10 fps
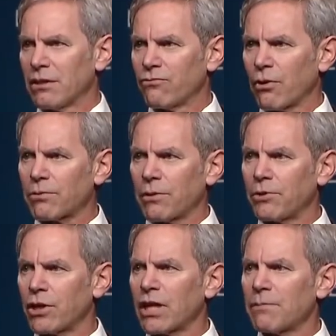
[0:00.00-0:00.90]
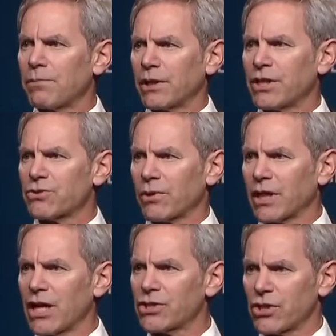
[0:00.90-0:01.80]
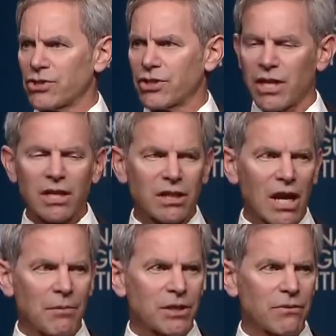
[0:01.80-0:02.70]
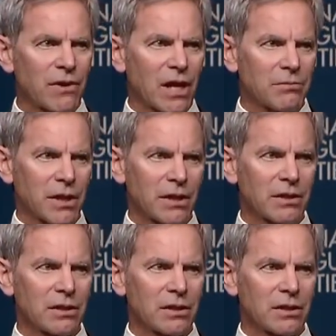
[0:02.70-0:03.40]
from community police relations to economic development,